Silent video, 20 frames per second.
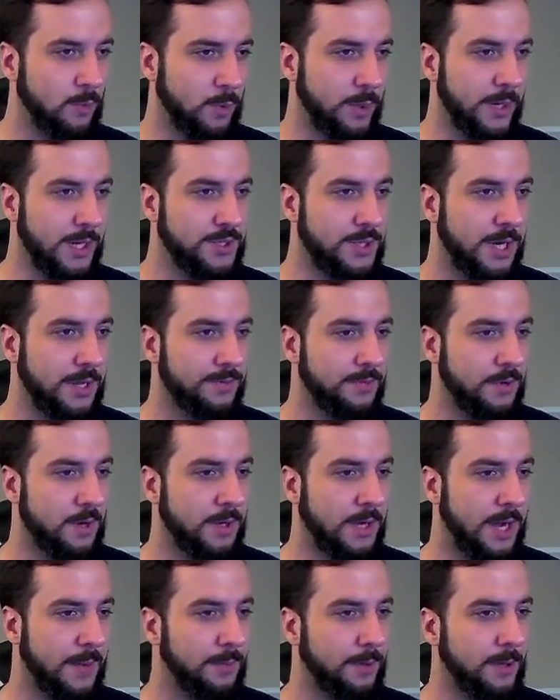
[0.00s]
We're going to try to throw a
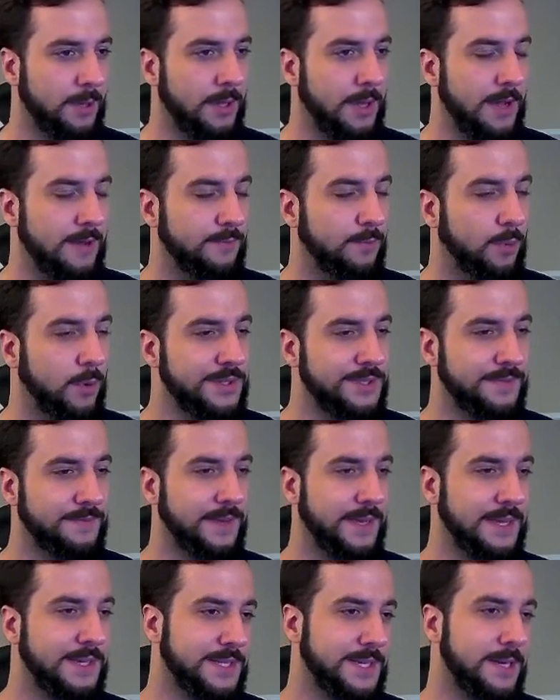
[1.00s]
couple of Poison
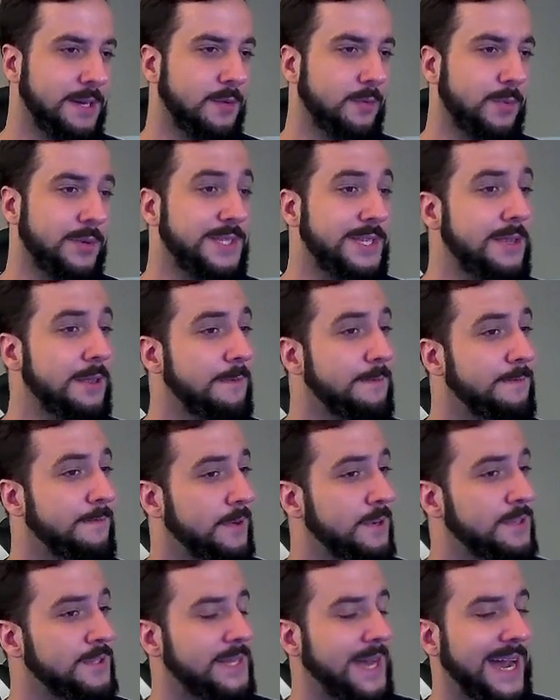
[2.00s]
Fangs here. We see the
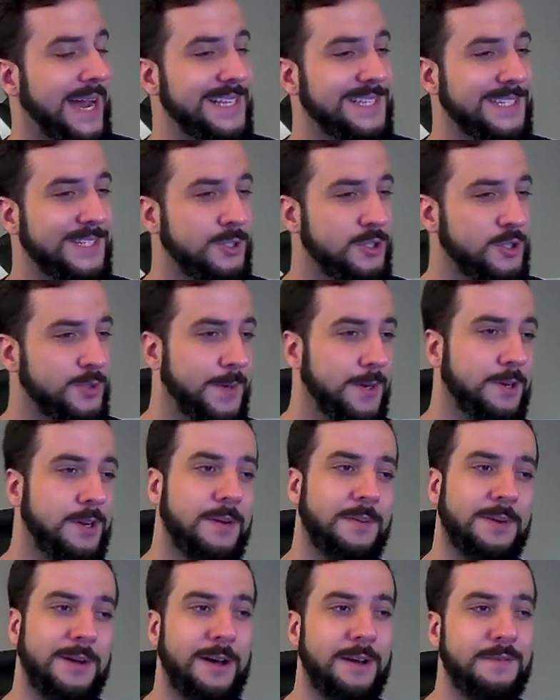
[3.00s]
first Icicle Spear
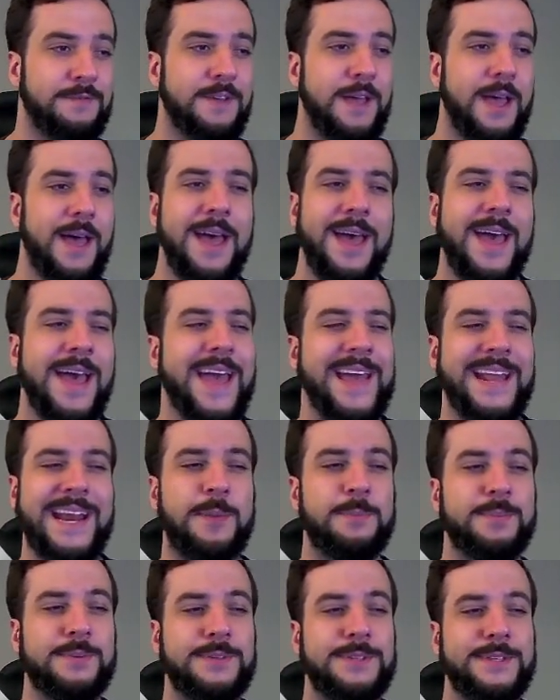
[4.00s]
come off, and
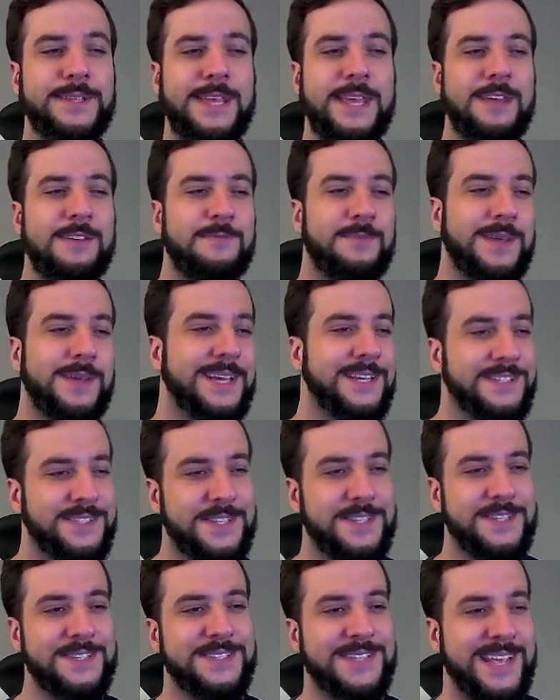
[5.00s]
I believe because
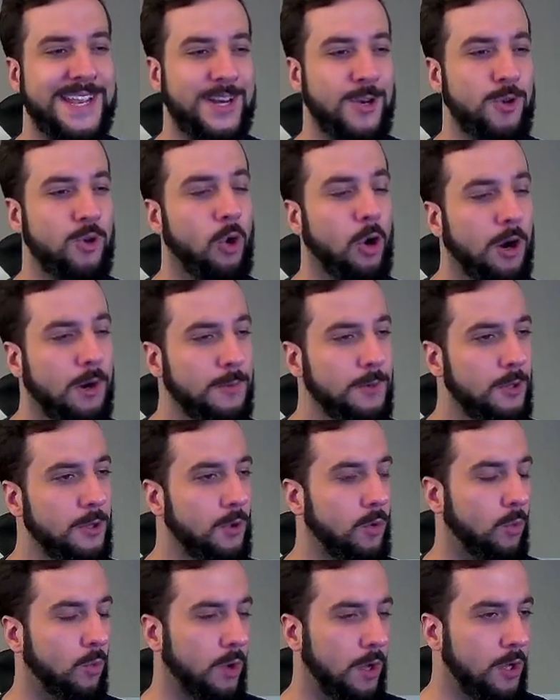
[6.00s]
this is a
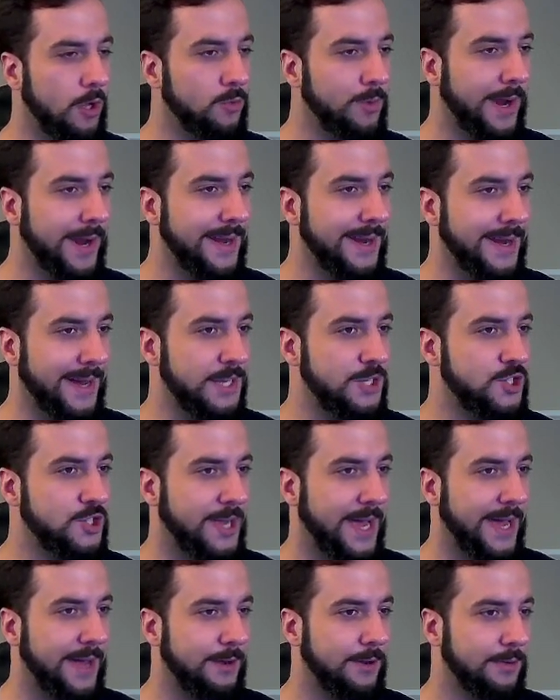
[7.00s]
normal Walrein, not a
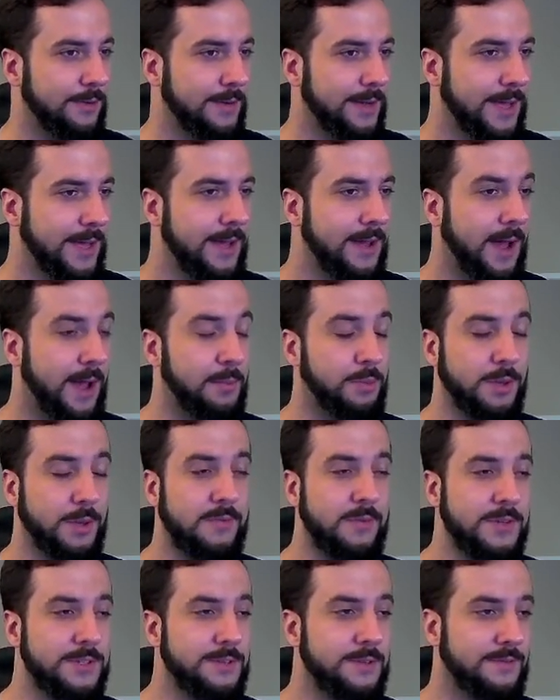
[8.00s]
Shadow, I
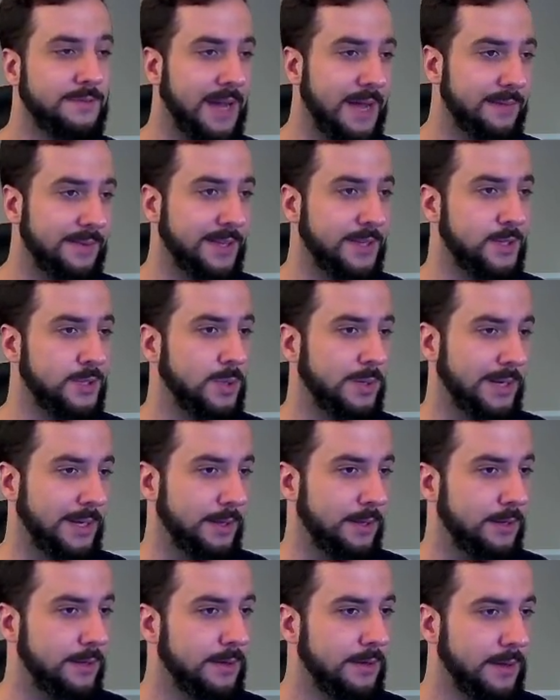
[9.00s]
believe we survive and get to
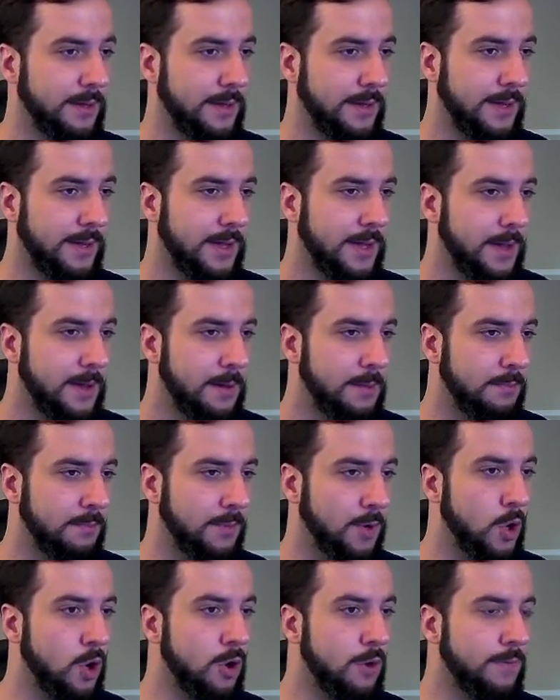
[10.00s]
another
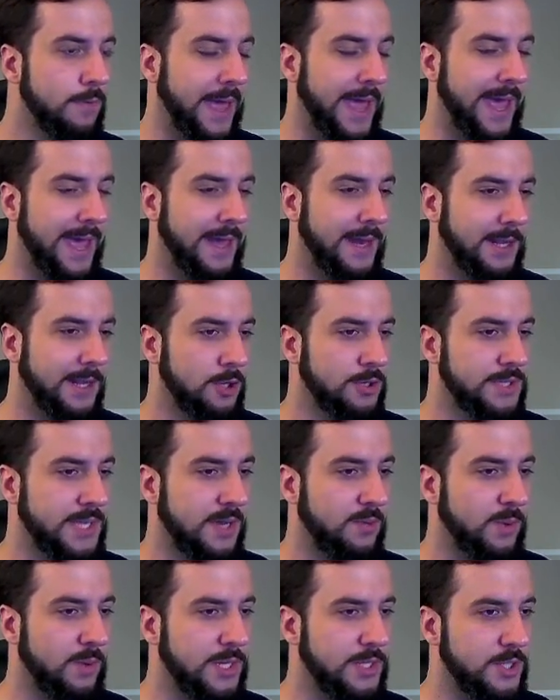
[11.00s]
move, and it looks
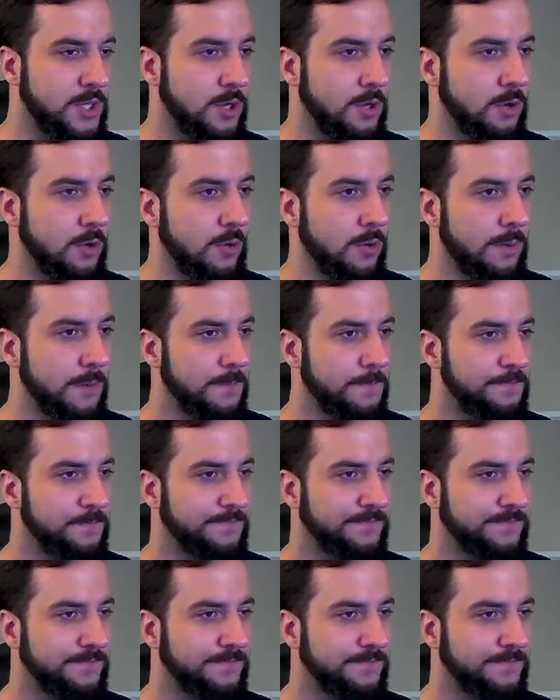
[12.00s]
like we do.